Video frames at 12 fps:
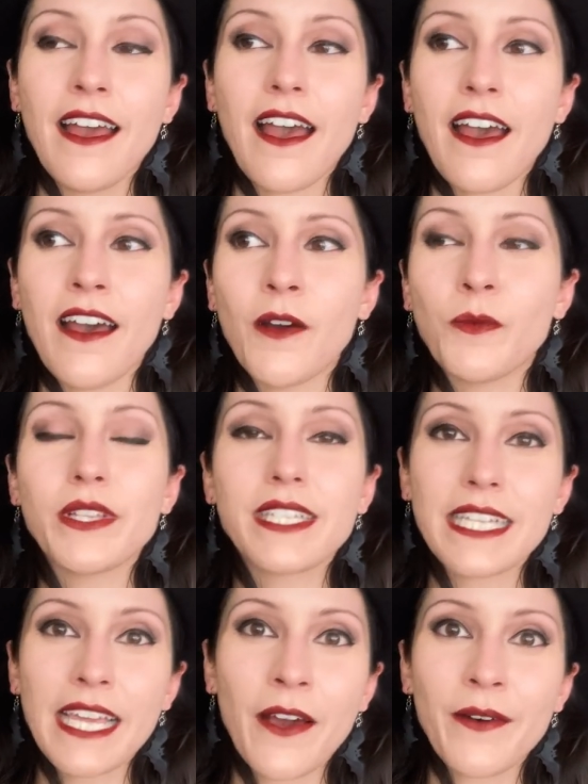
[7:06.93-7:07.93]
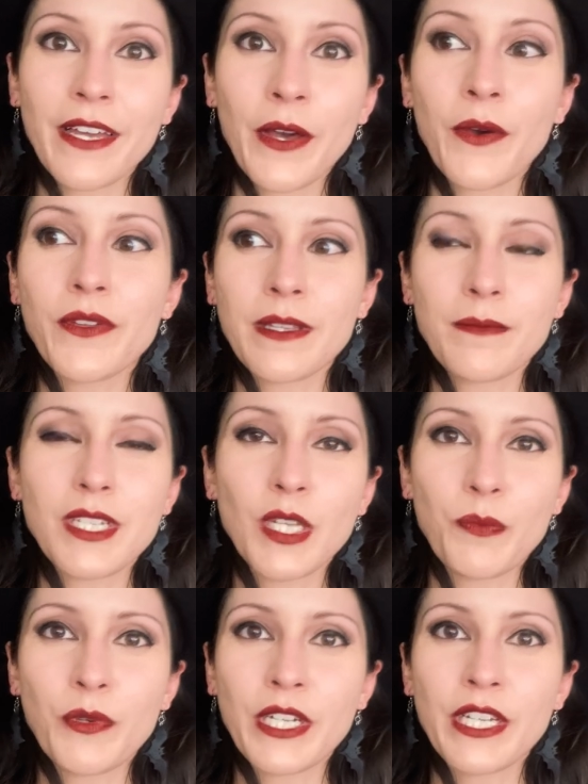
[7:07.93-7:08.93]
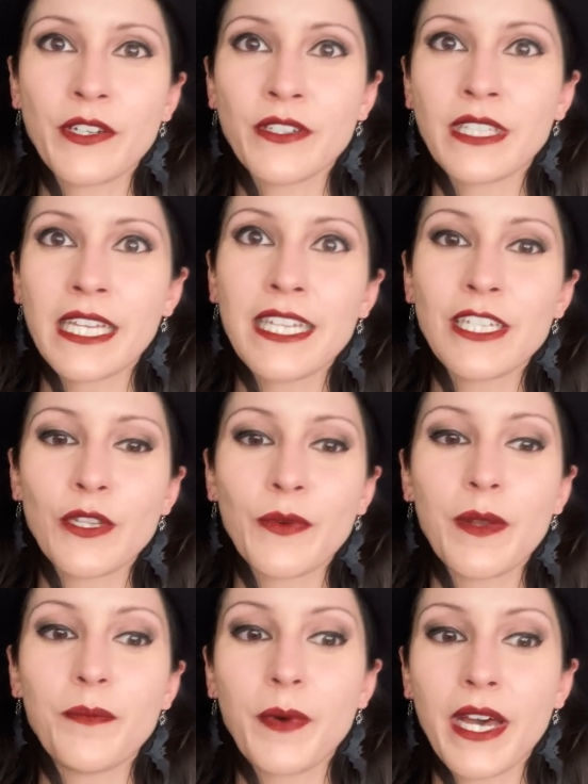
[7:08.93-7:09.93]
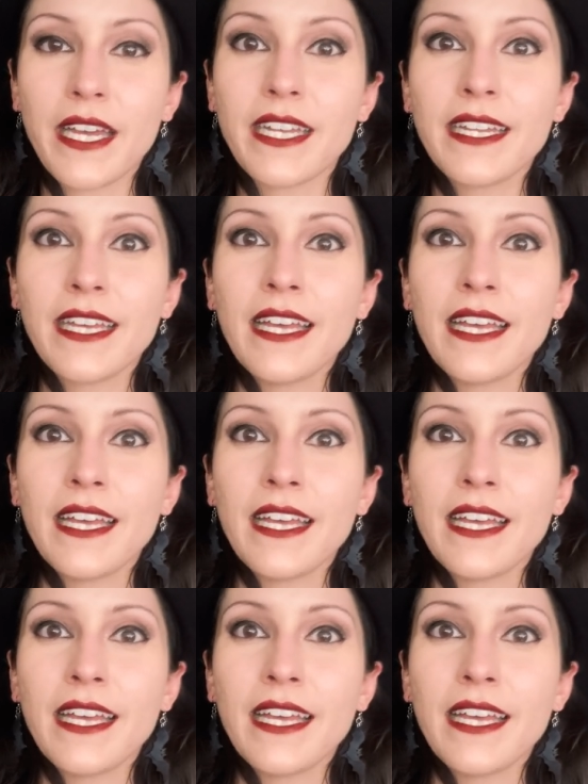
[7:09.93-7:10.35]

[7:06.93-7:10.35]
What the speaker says: We'll see how it goes. I'm still pretty early into it, but